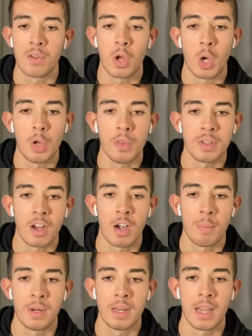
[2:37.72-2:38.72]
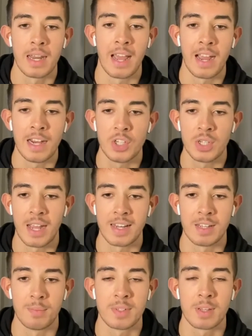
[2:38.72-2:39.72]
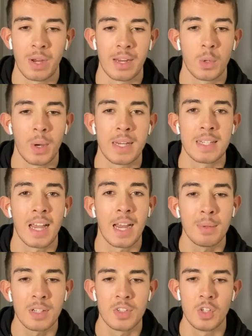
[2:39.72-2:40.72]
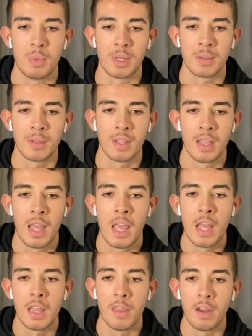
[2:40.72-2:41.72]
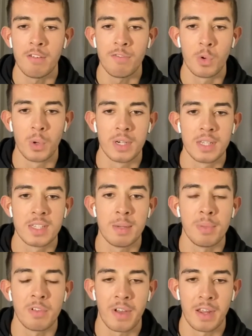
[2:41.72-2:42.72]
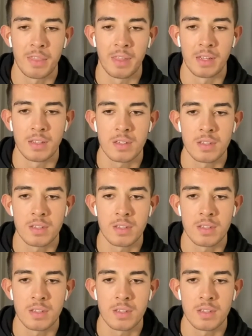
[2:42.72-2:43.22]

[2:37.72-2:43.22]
all the carbon and hydrogen atoms can be quite time-consuming. Therefore, to simplify things,